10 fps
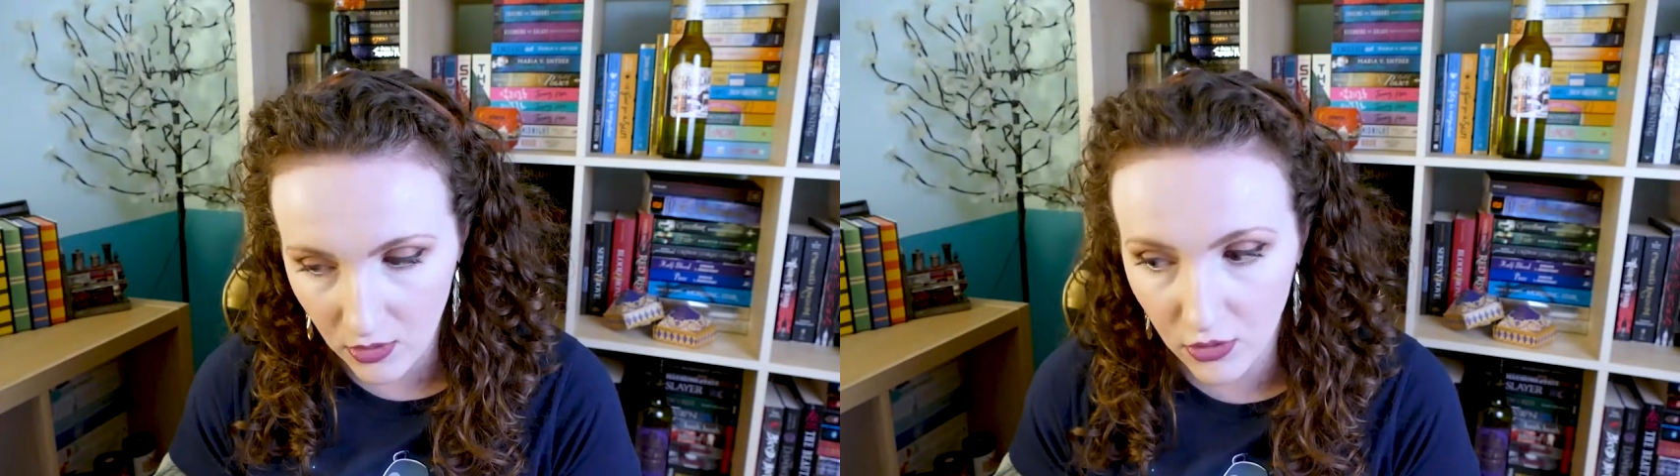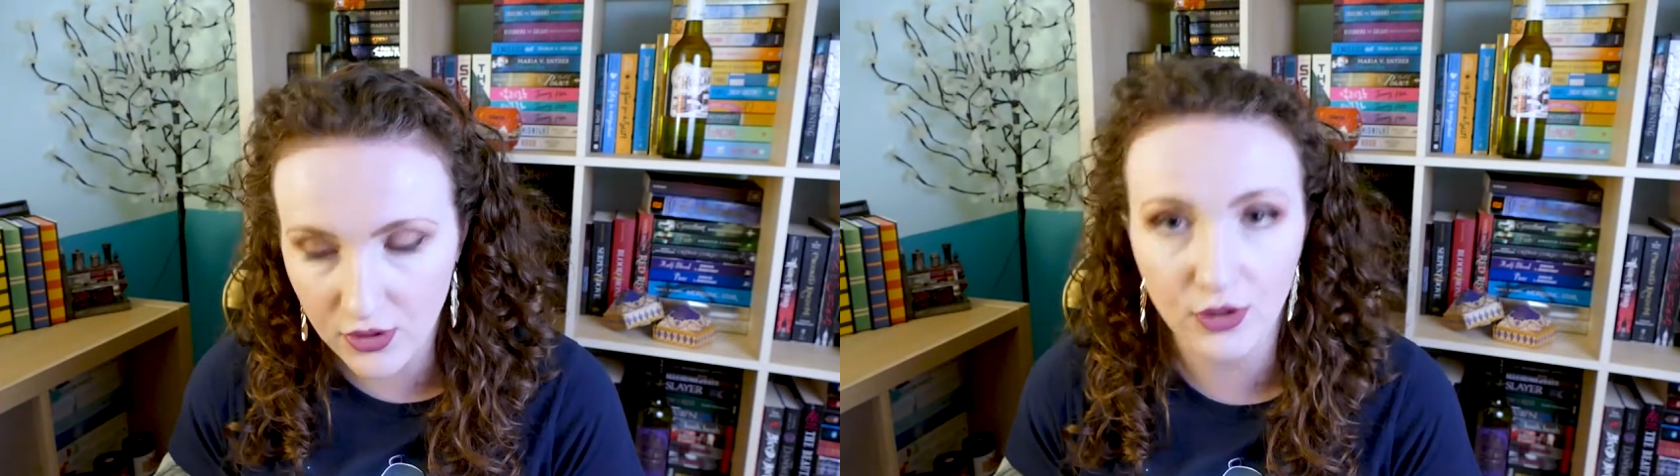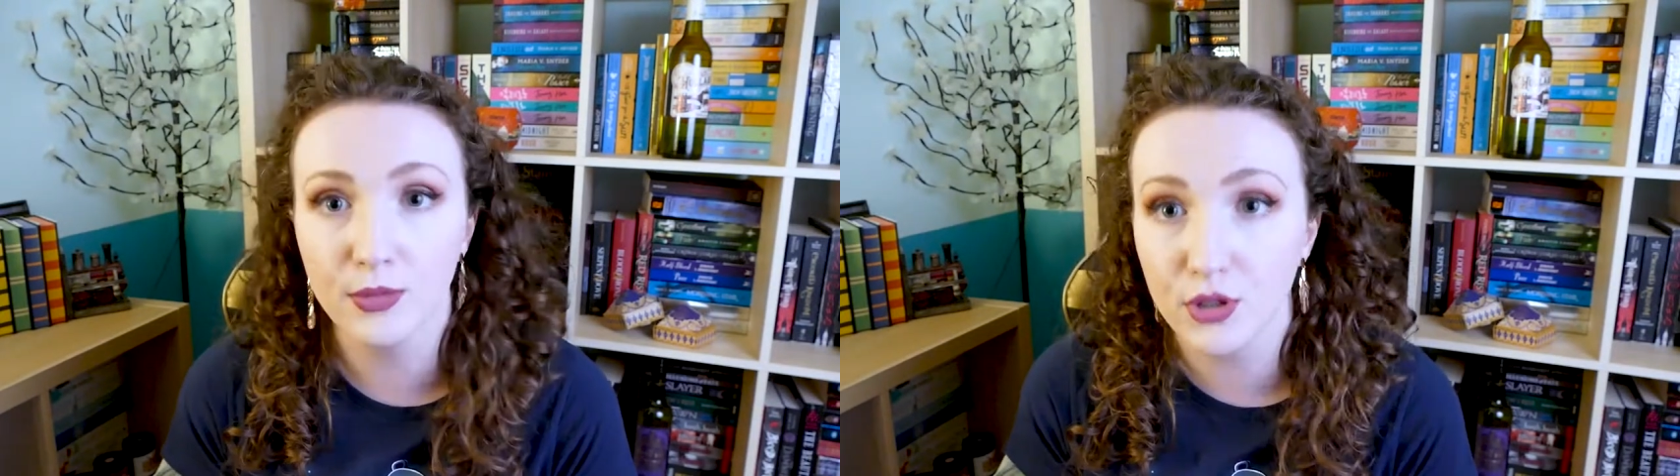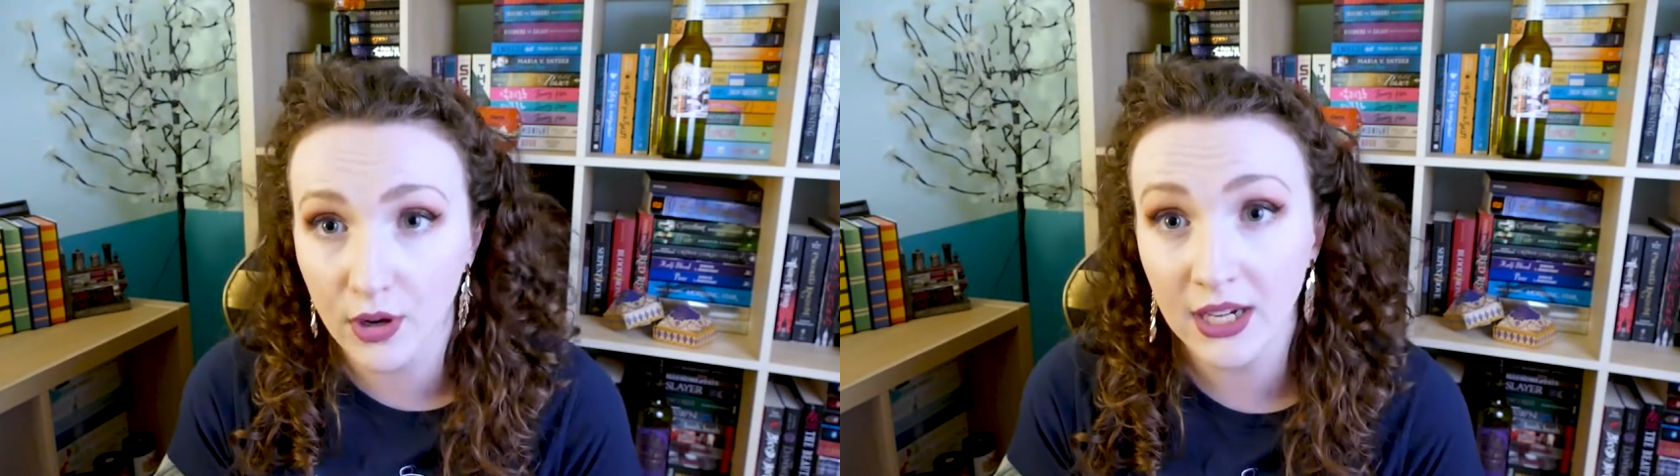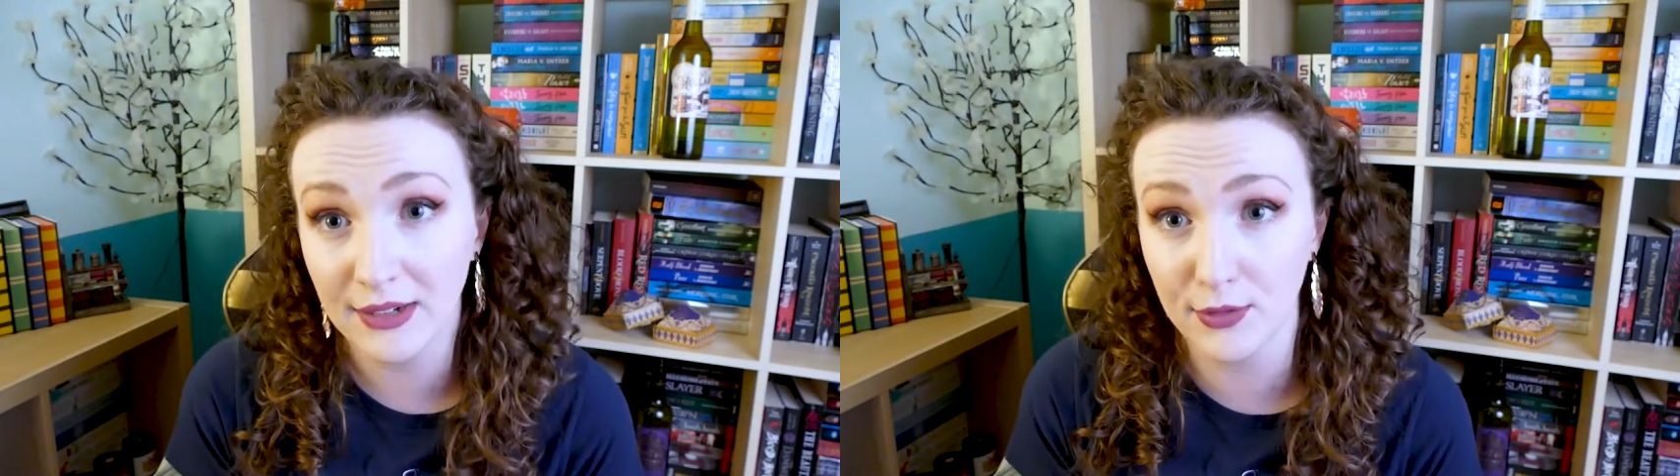so the
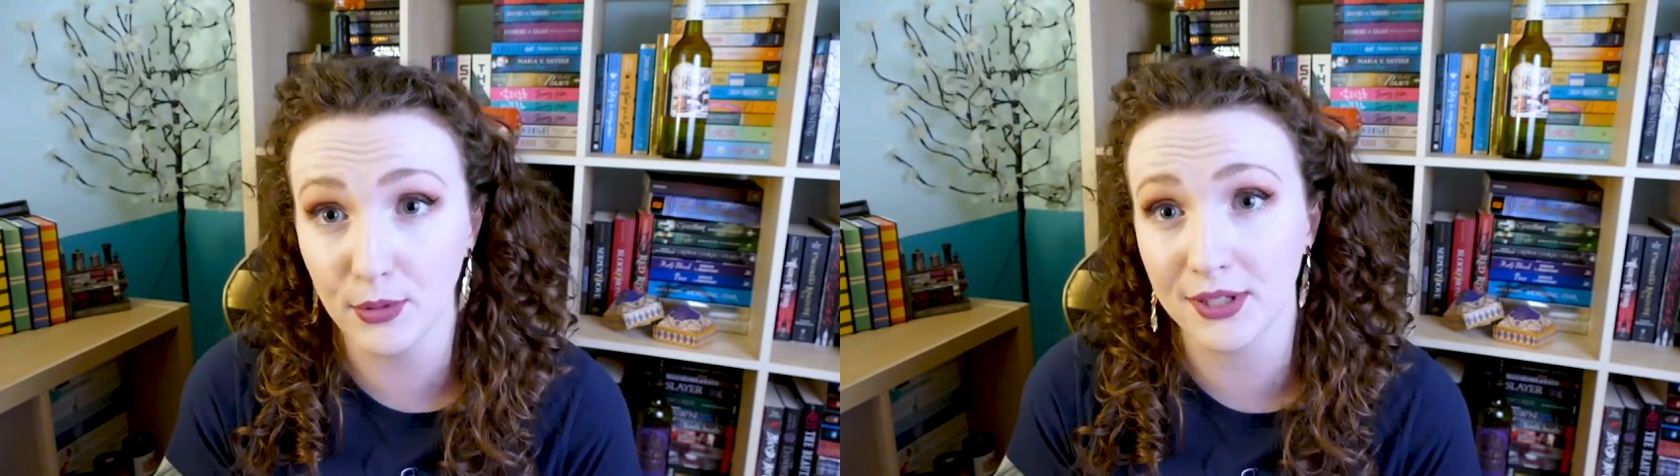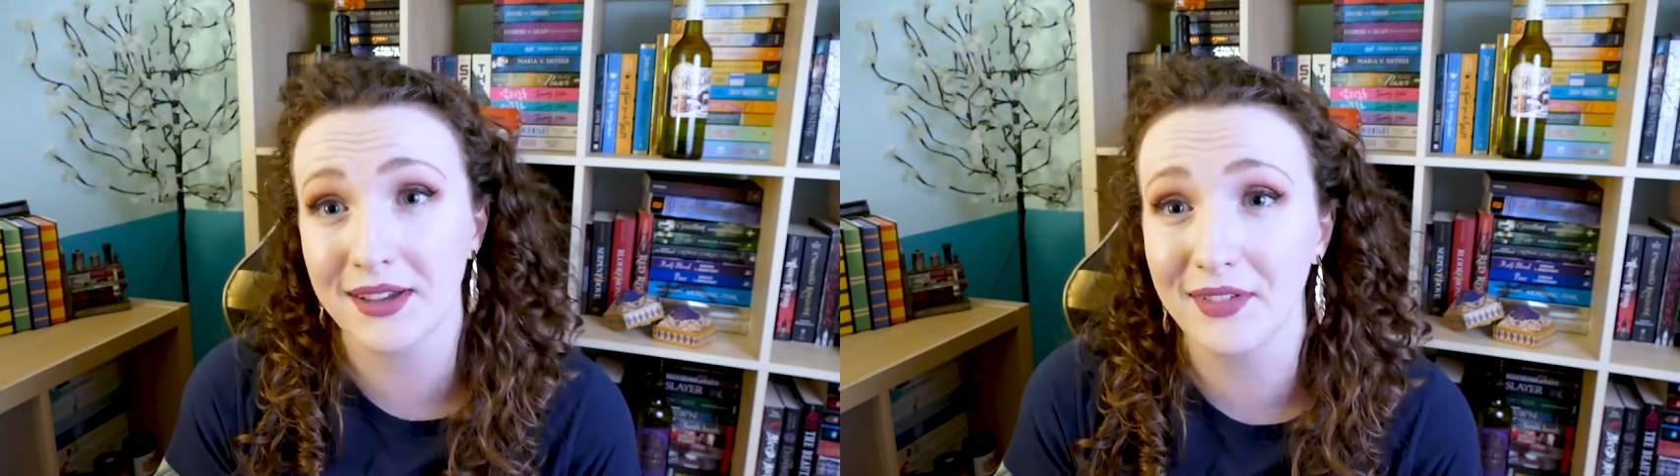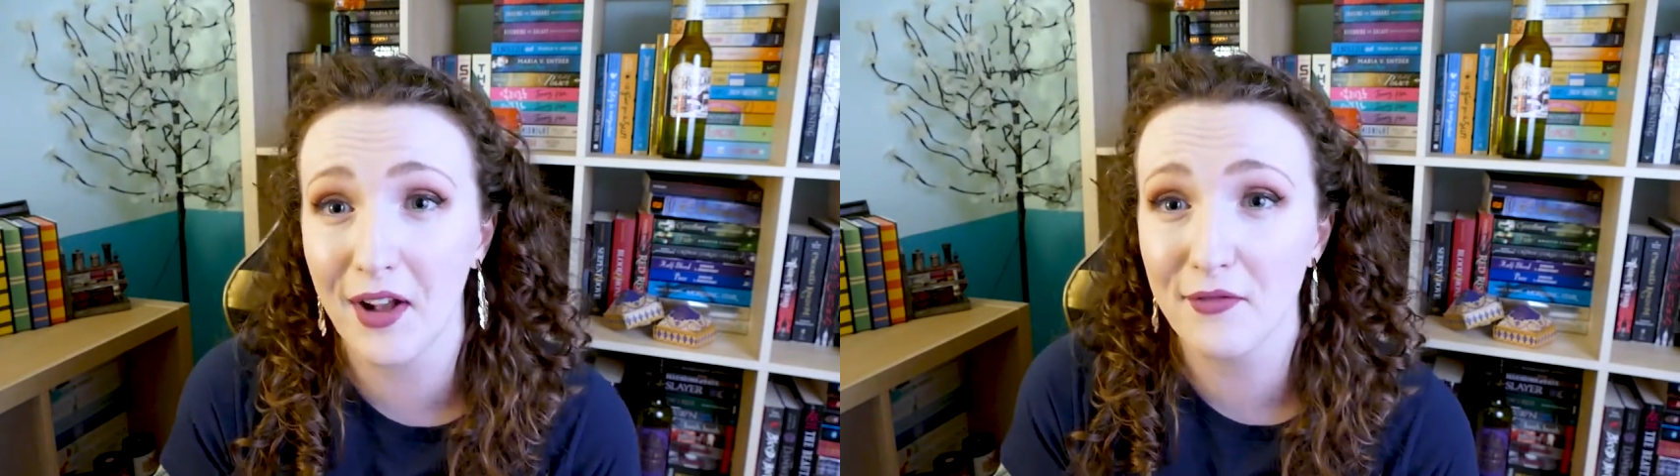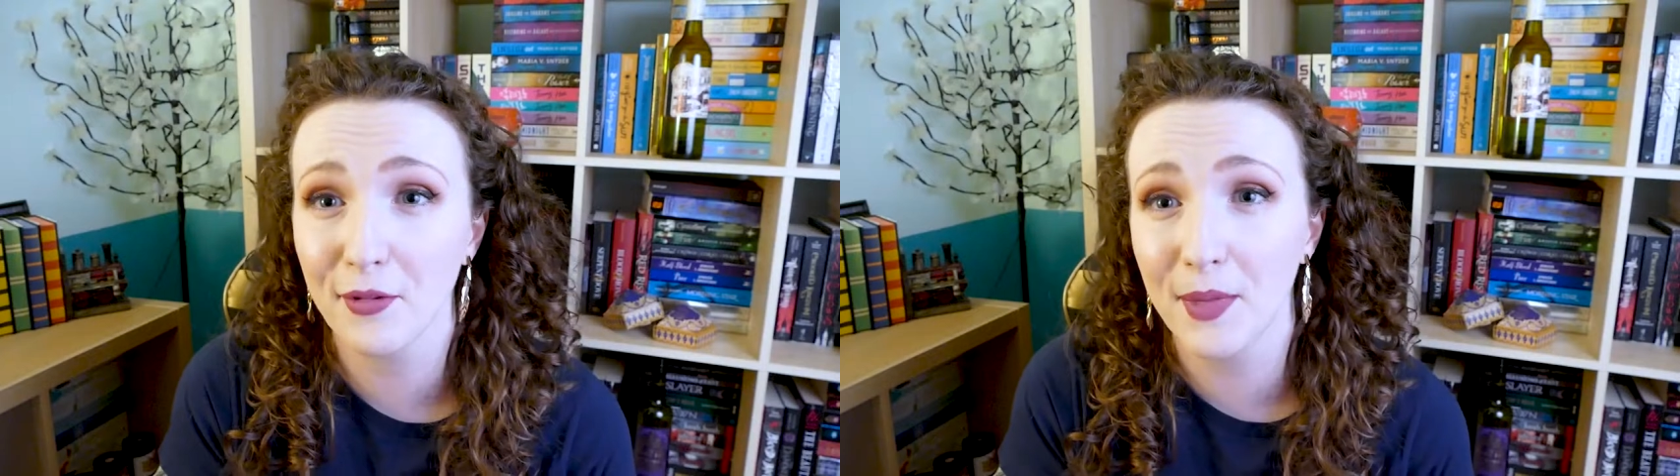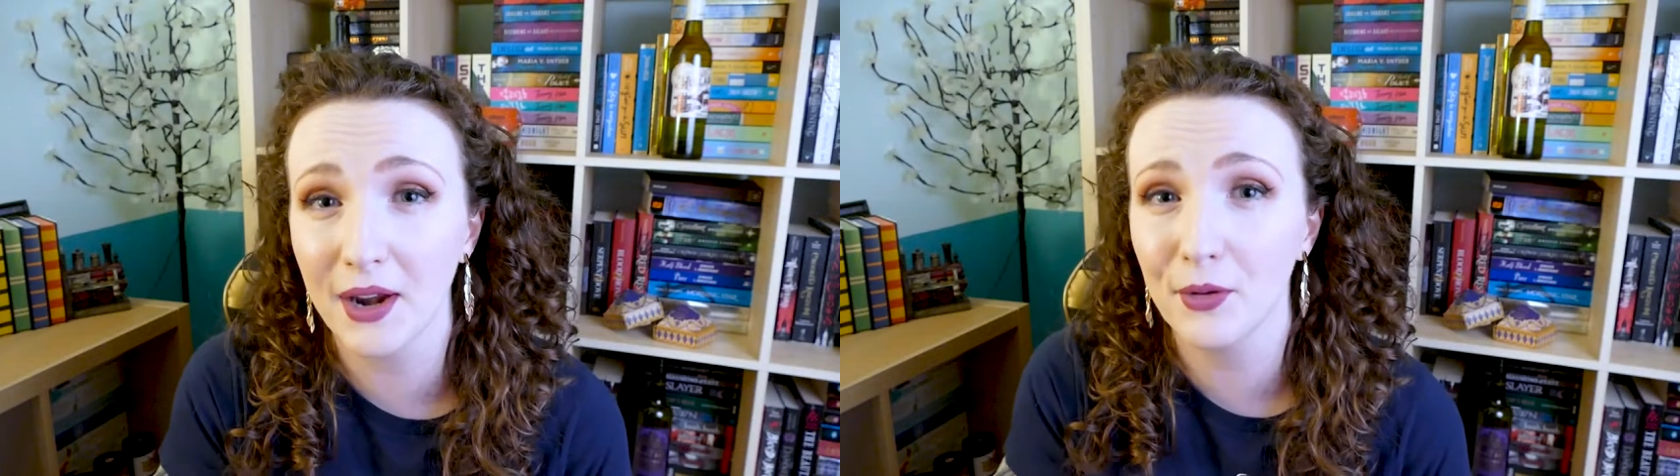majority of the books have come
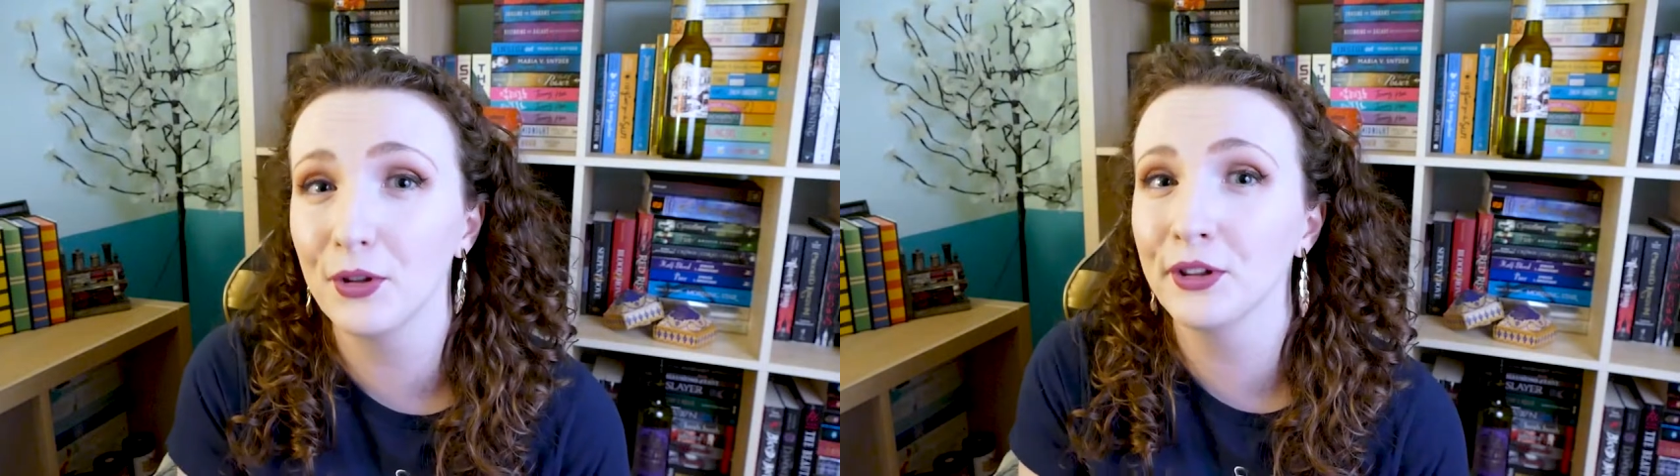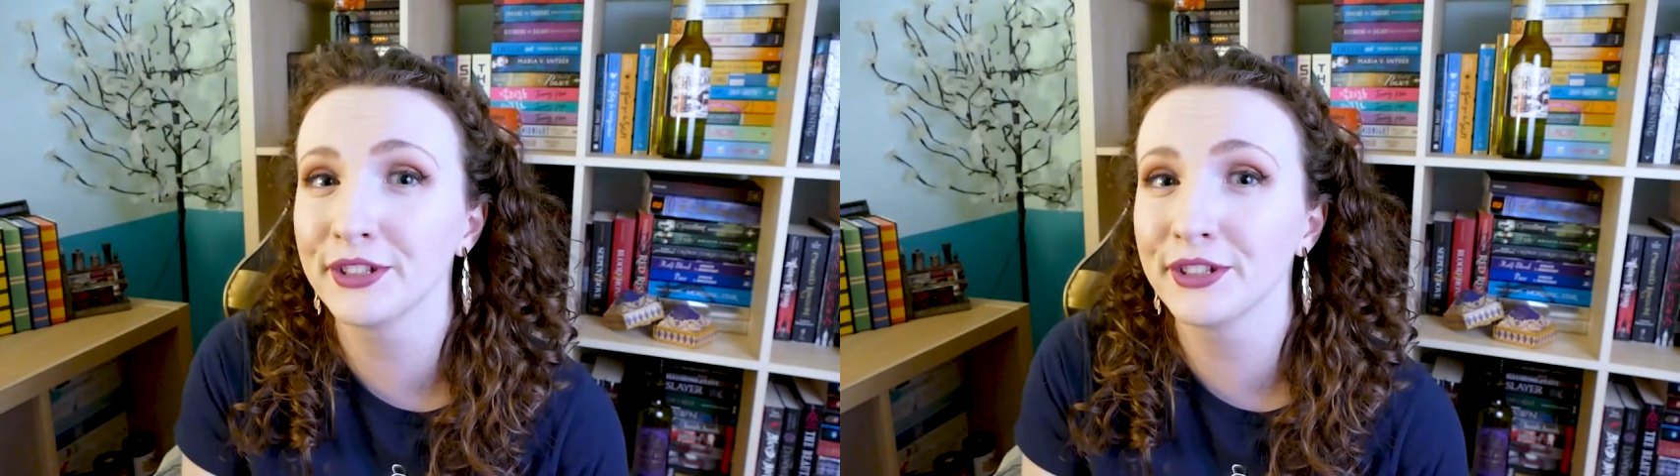from that haul